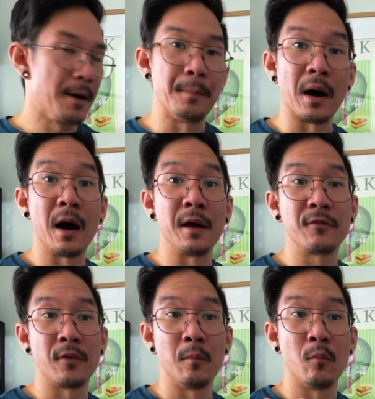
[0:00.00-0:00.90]
But
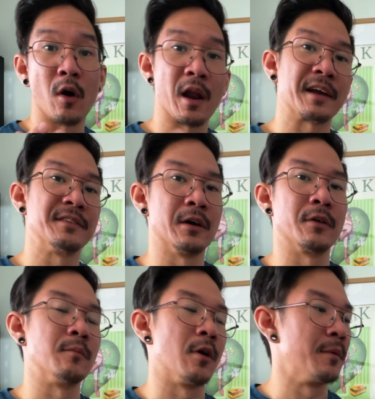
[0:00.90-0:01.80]
from what I can tell at
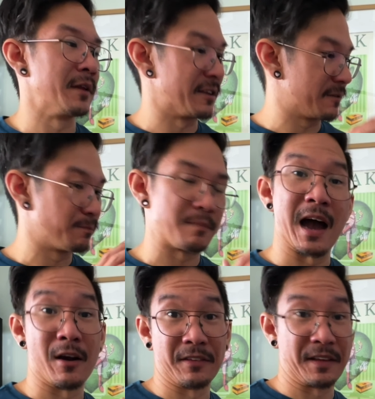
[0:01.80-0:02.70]
the moment, it's
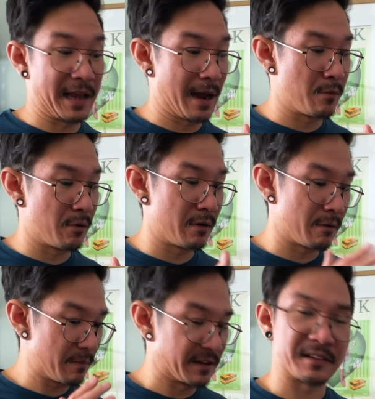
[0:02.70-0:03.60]
powering the camera,
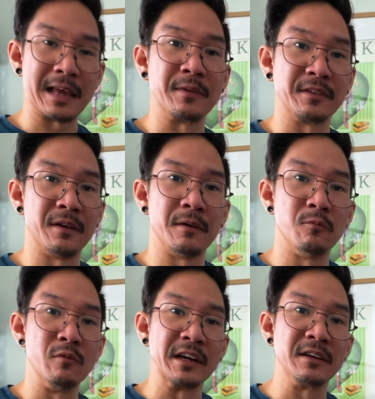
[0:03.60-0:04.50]
it's keeping the
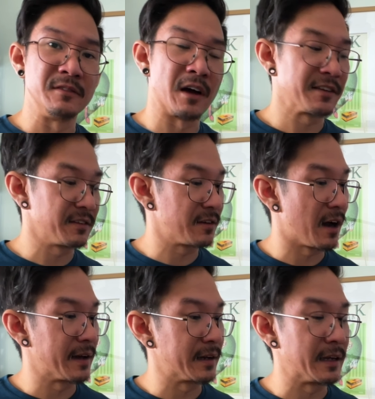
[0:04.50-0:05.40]
rig nice and
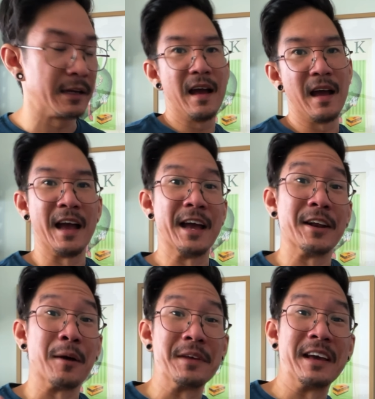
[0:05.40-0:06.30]
tidy, and
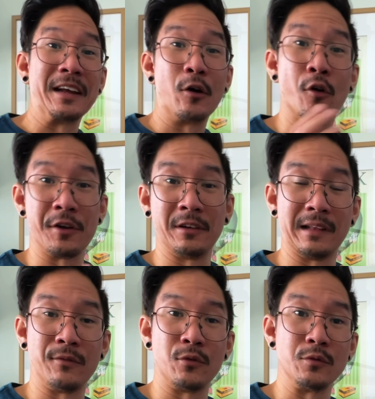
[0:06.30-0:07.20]
I'm getting audio
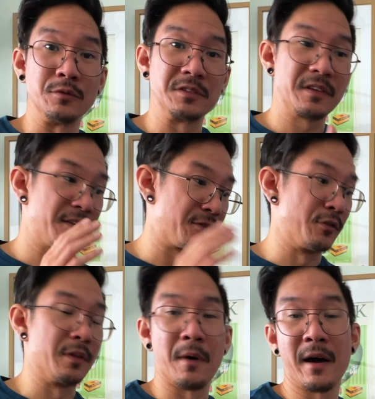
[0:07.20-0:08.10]
levels
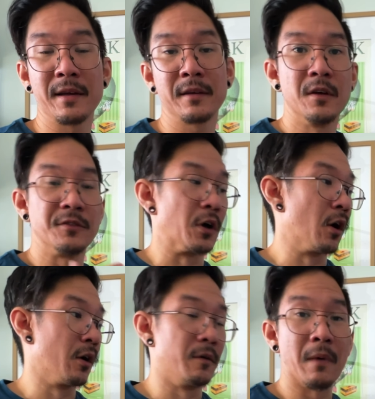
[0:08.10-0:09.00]
through the mic.
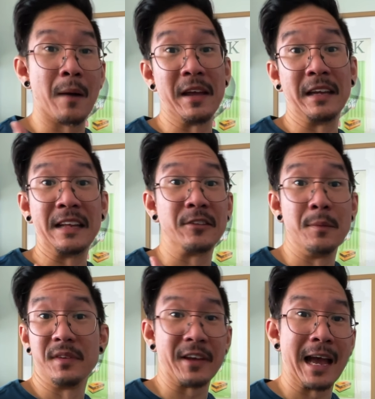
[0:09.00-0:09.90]
So, I mean, in
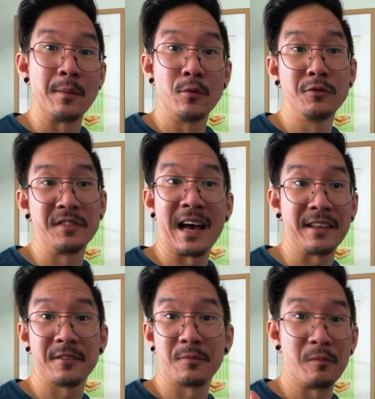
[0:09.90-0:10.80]
terms of cables,
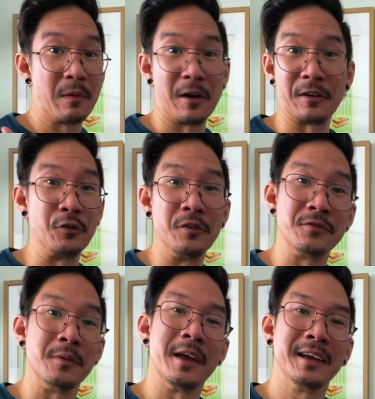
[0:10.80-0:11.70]
that's a good
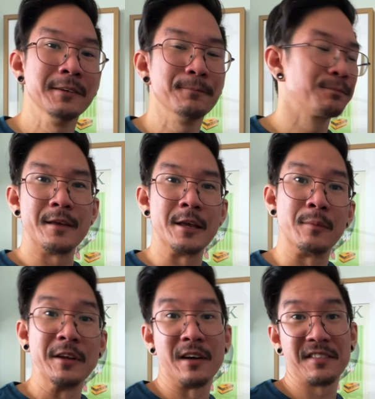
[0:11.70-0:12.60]
for me. It'll
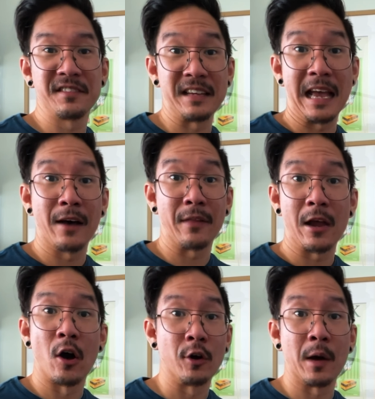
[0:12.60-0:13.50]
be nice to see how they
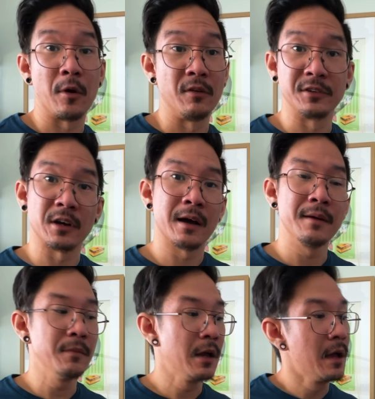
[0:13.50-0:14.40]
hold up over
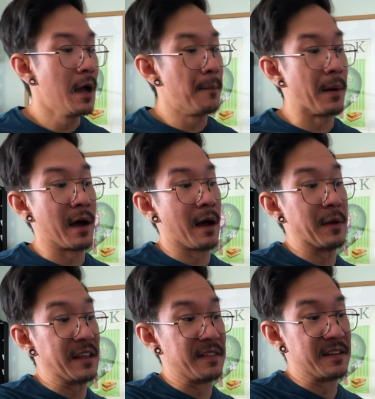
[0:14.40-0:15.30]
time. But I
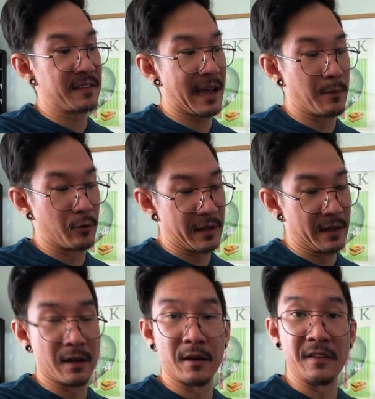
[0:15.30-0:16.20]
mean, this cable
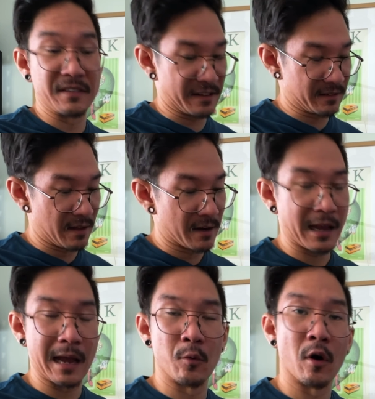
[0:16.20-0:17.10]
here, this XLR
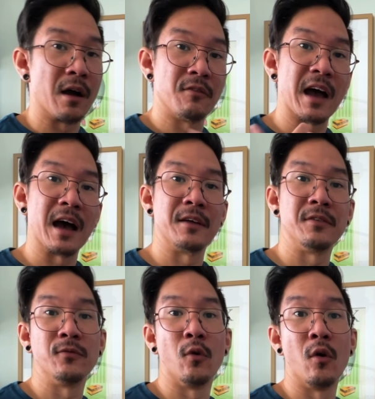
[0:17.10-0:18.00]
cable, I've had
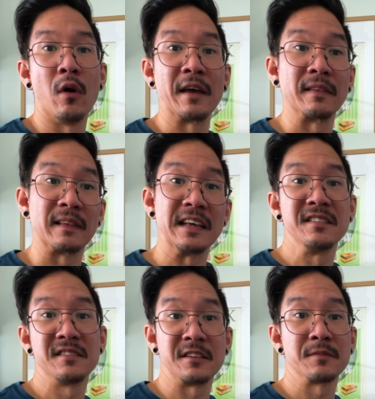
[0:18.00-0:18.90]
for at
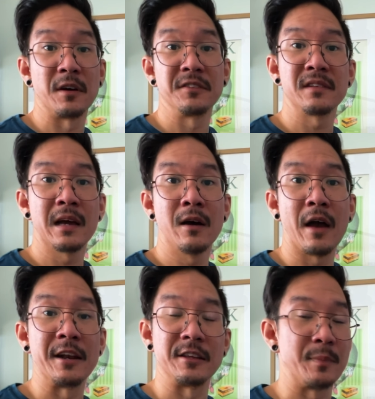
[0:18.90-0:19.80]
least 6 months now,
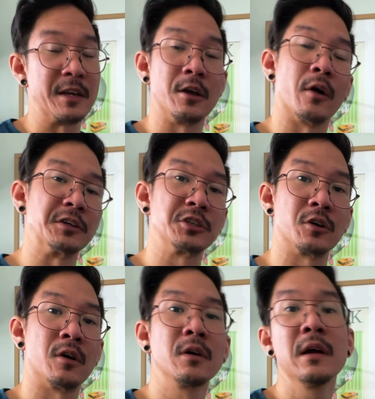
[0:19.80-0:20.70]
and it's been going
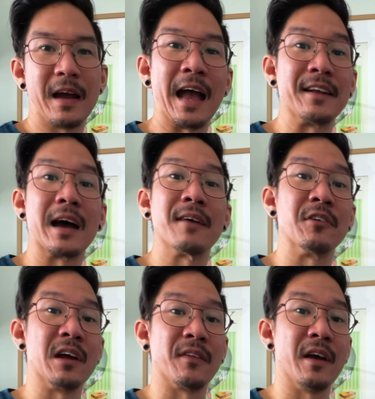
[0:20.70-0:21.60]
strong. And I have
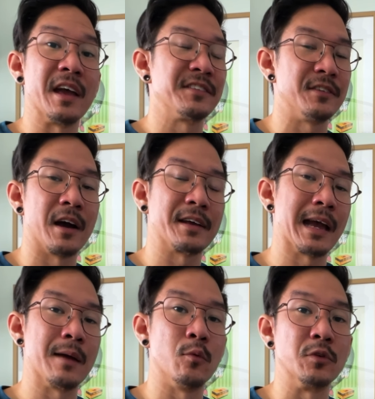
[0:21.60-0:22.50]
another SDI
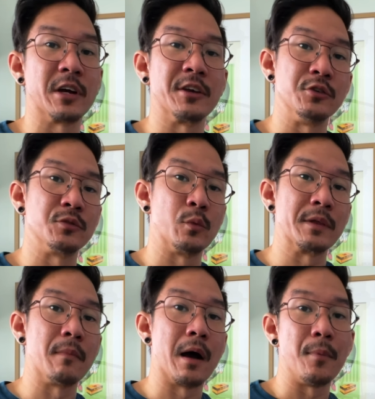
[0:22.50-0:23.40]
cable, which I use with
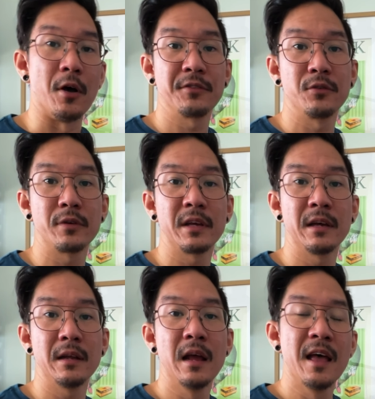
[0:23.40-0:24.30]
my personal
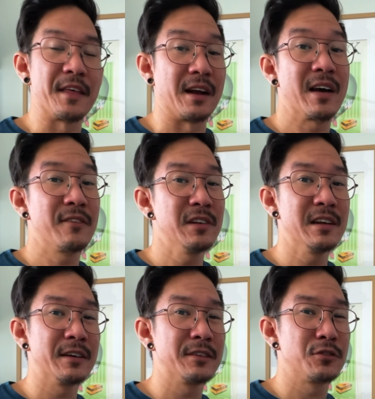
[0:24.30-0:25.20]
kit that I've had for
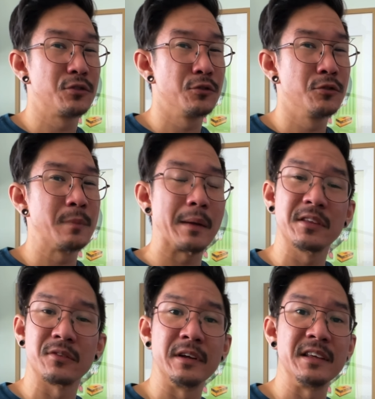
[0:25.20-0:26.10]
nearly 2, maybe
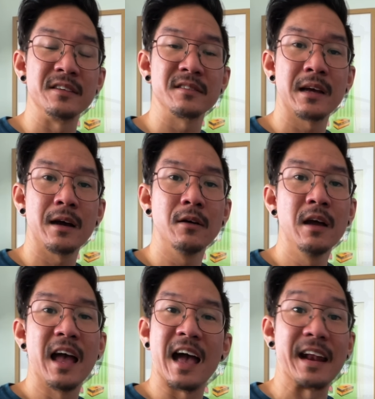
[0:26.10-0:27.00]
3 years now,
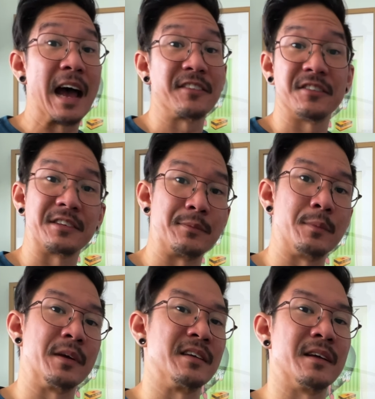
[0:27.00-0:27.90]
and it hasn't skipped a
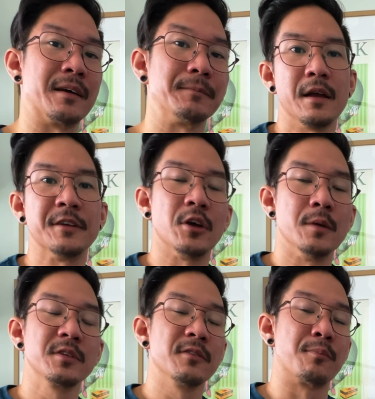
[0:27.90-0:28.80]
beat yet. In
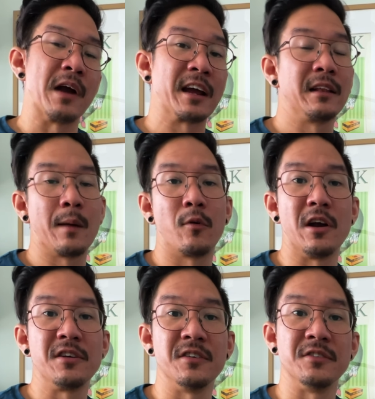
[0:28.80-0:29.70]
terms of brand
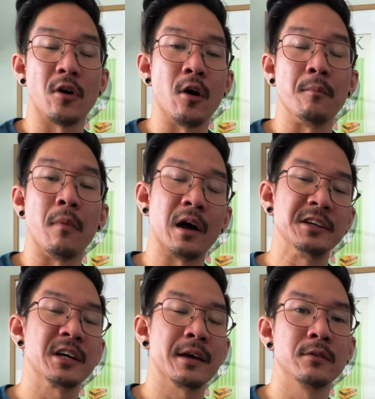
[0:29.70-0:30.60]
collaborations on my
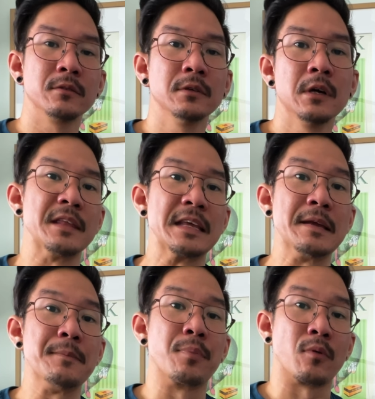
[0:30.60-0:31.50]
channel,
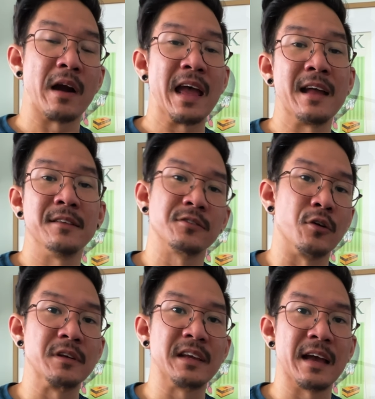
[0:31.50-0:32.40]
the brands
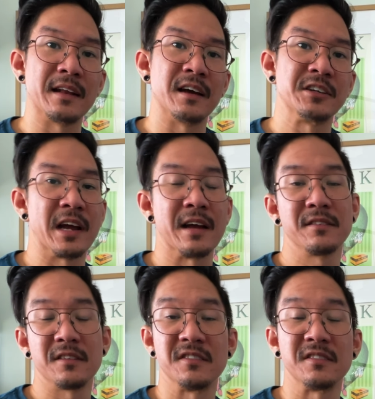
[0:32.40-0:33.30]
don't get a chance
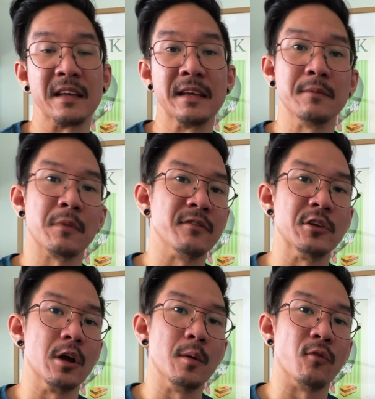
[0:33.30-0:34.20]
to see my
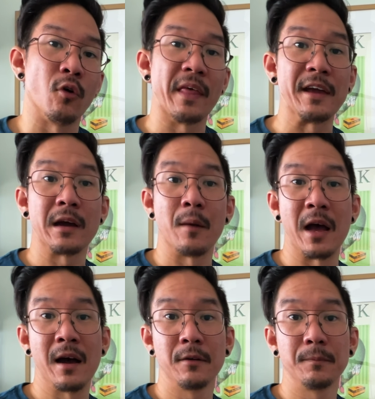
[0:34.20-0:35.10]
video before they come
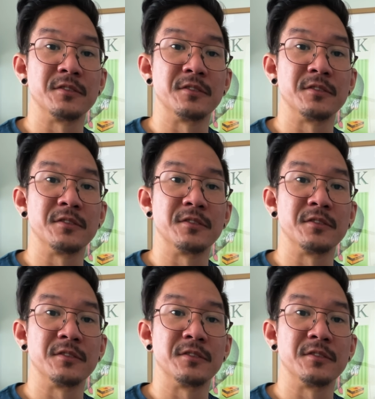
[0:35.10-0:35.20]
out.